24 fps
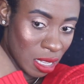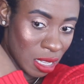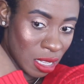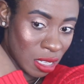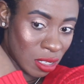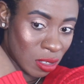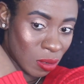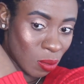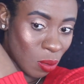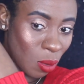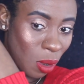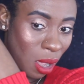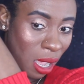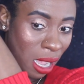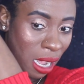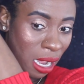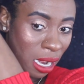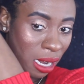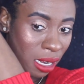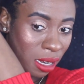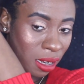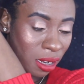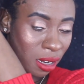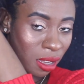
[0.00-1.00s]
is
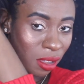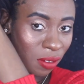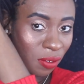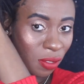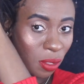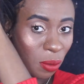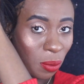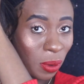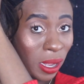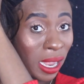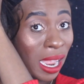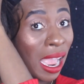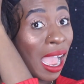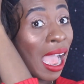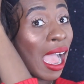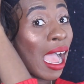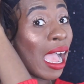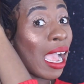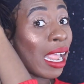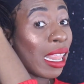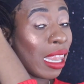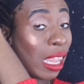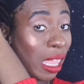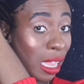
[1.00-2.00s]
wide enough the way
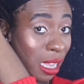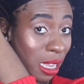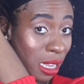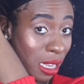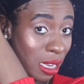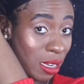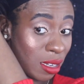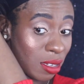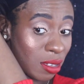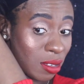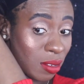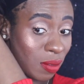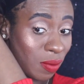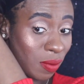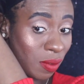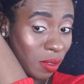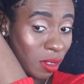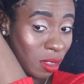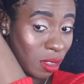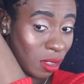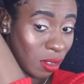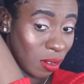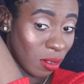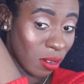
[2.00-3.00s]
I like it.
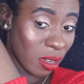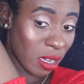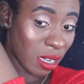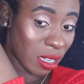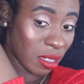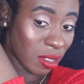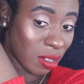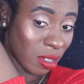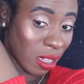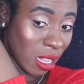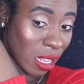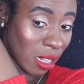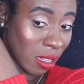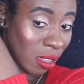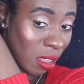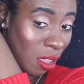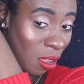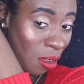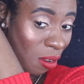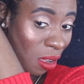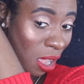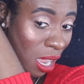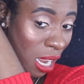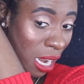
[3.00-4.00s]
Okay, so that's
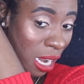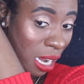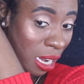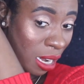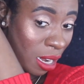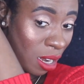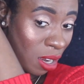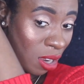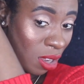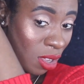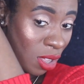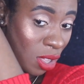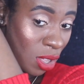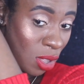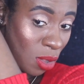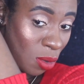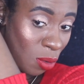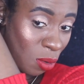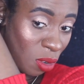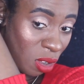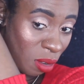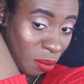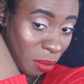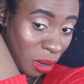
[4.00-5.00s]
how I
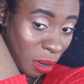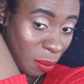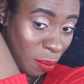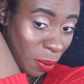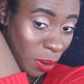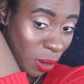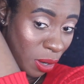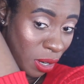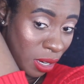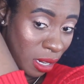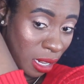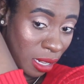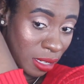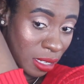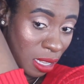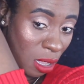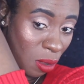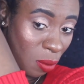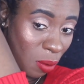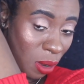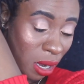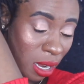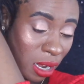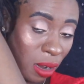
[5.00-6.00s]
want my part. That's
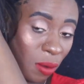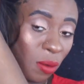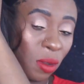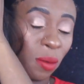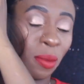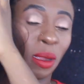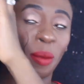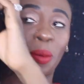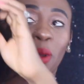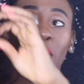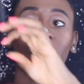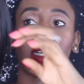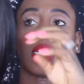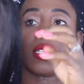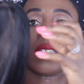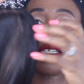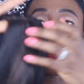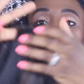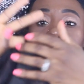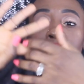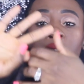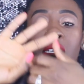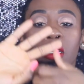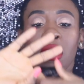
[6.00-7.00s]
how wide I want my part.
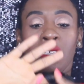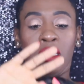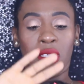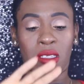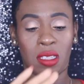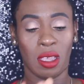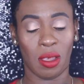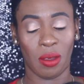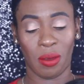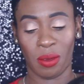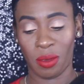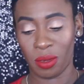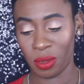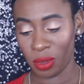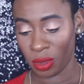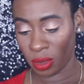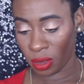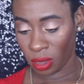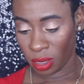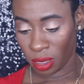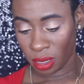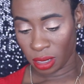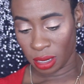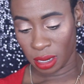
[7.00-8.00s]
So
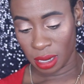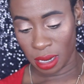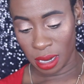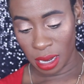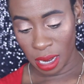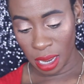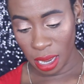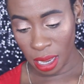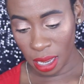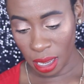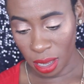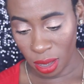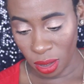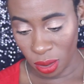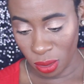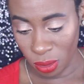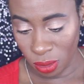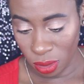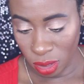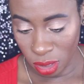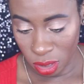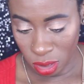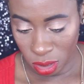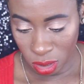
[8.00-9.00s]

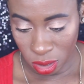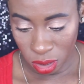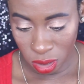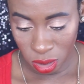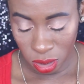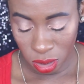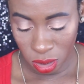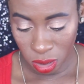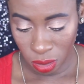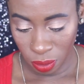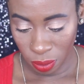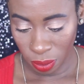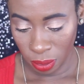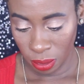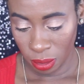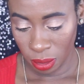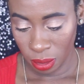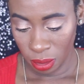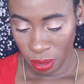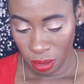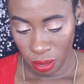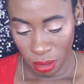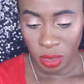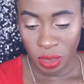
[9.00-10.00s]
now,
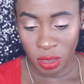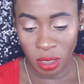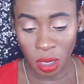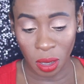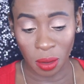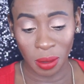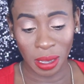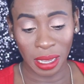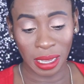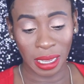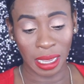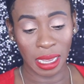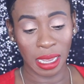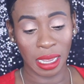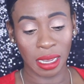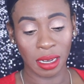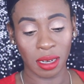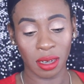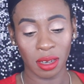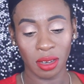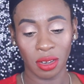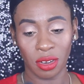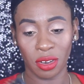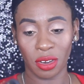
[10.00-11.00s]
so
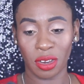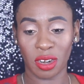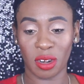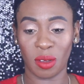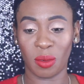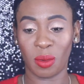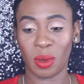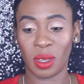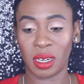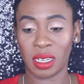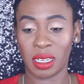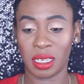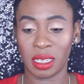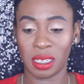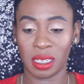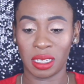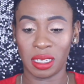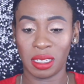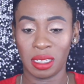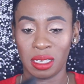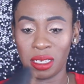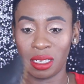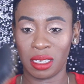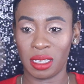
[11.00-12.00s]
again, you're going to want to
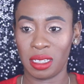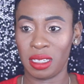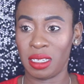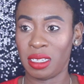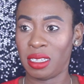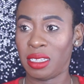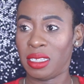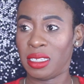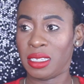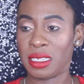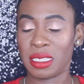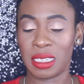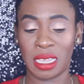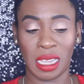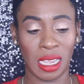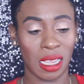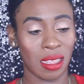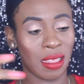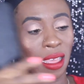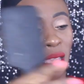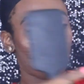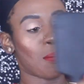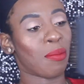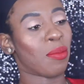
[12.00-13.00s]

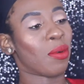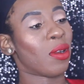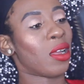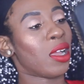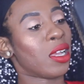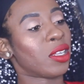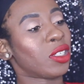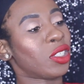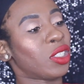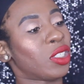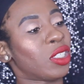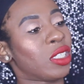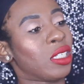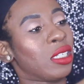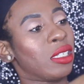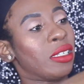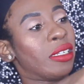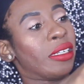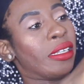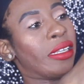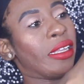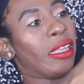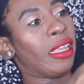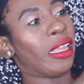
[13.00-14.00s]
take that brush
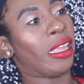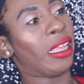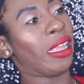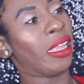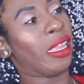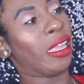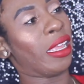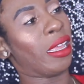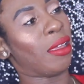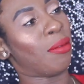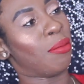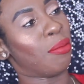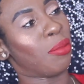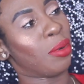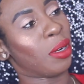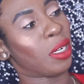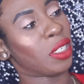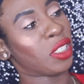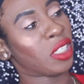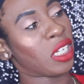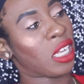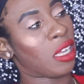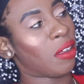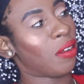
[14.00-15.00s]
and
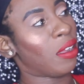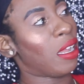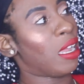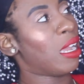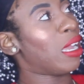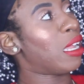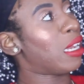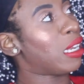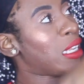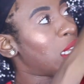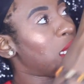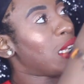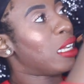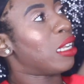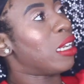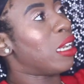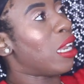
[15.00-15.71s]
brush out any